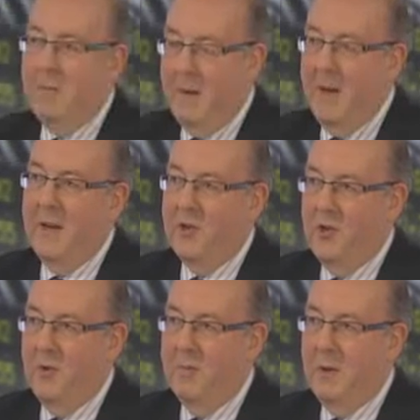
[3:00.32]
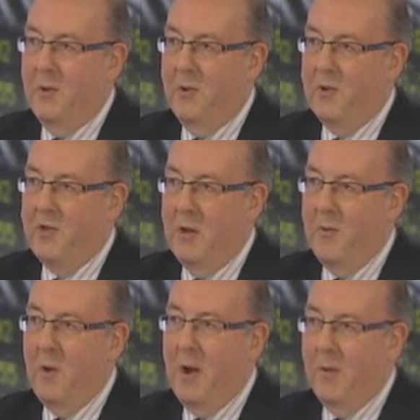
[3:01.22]
big issue because
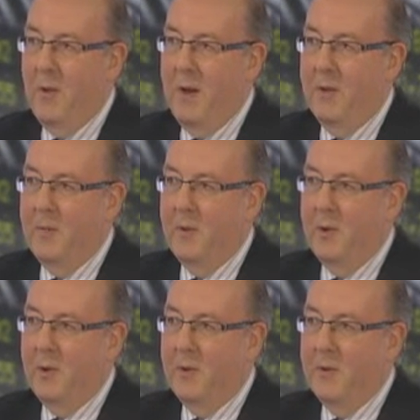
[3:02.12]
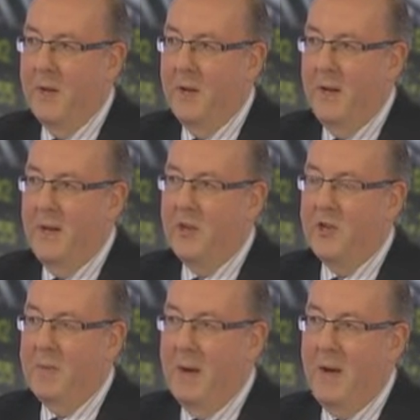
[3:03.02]
right around the world,
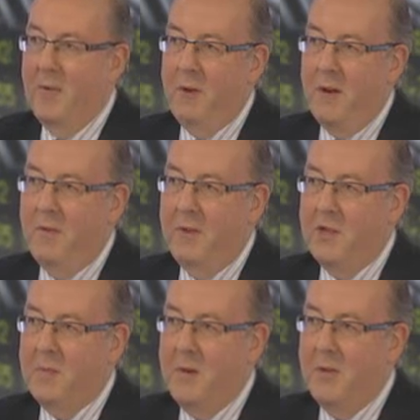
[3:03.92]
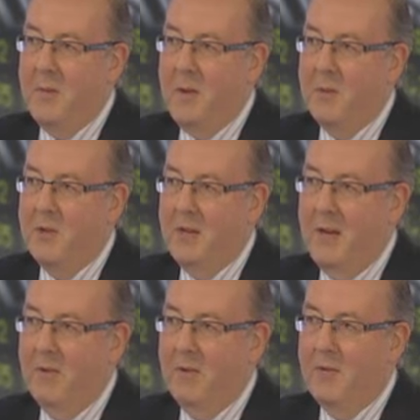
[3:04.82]
just about every investment, in
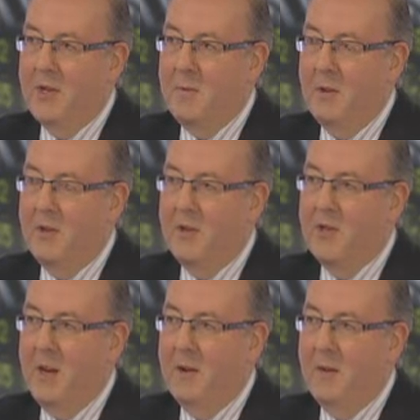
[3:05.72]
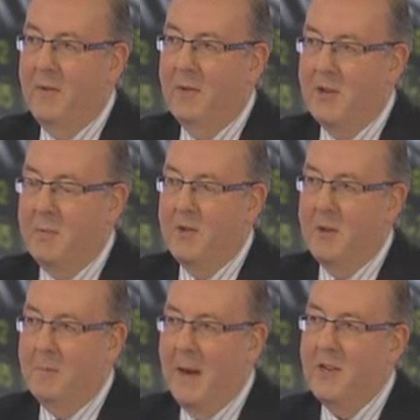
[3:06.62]
particular investments
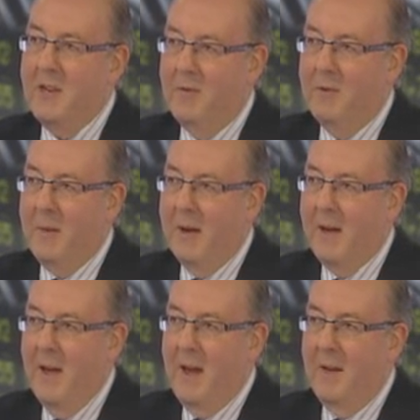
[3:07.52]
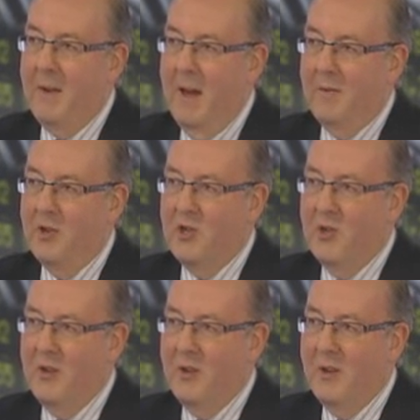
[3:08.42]
that banks have to make, have to have a
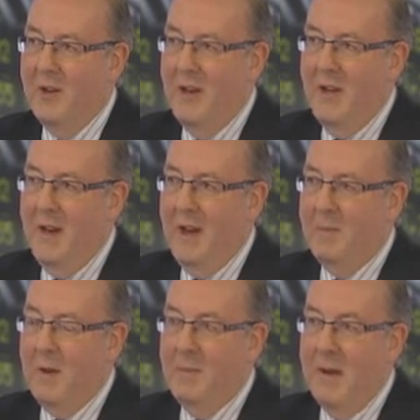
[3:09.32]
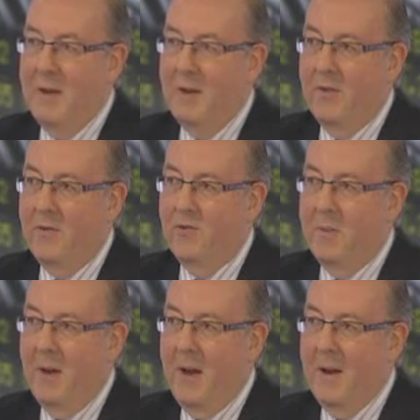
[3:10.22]
certain amount of
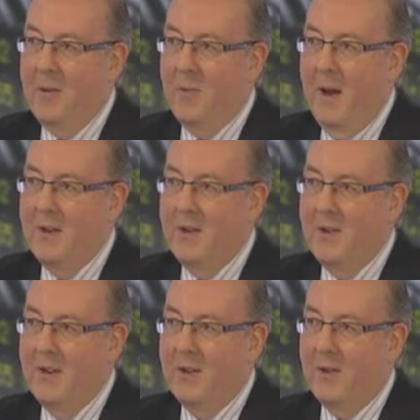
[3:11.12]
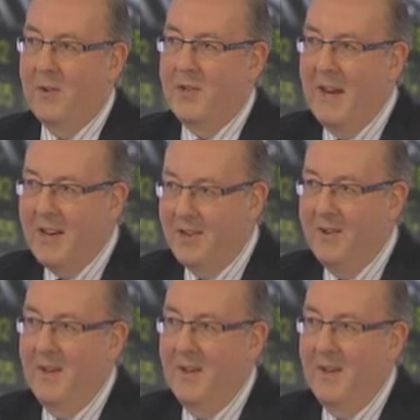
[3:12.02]
AAA rated debt.